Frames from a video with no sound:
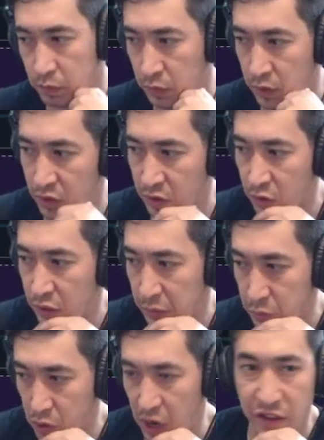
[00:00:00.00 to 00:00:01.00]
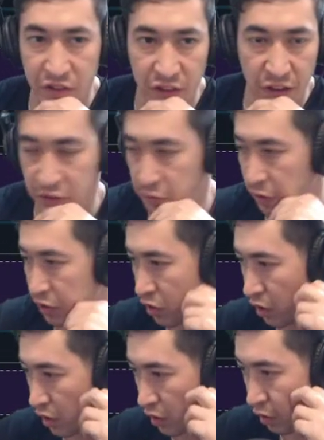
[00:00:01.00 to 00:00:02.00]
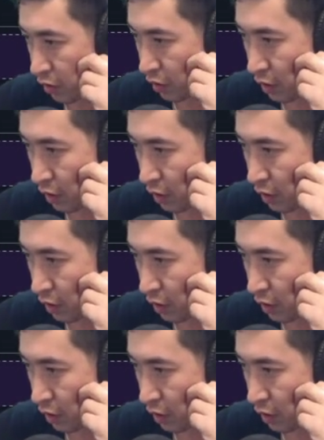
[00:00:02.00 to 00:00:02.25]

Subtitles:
still getting more ICX questions.